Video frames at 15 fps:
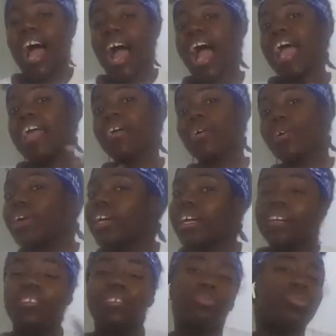I
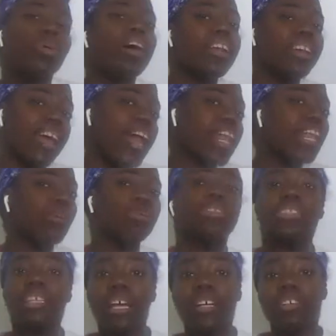agree to what Natalie was
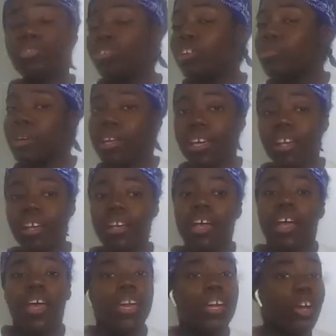saying to in the beginning.
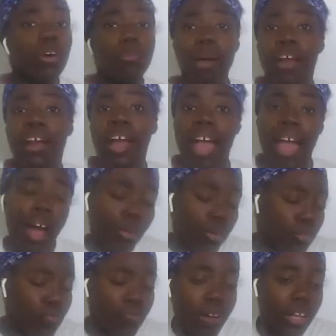It don't matter how
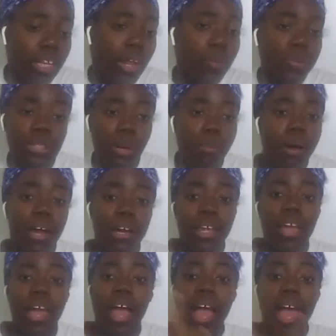you fell in love with
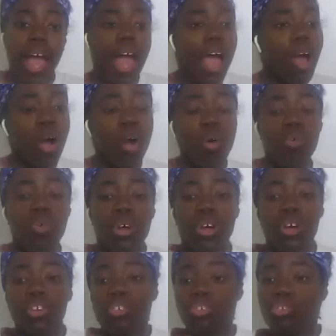somebody, how
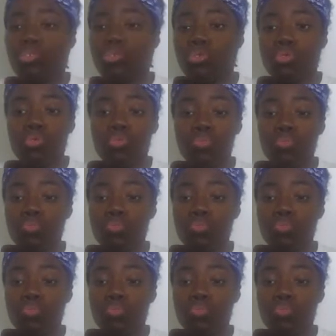you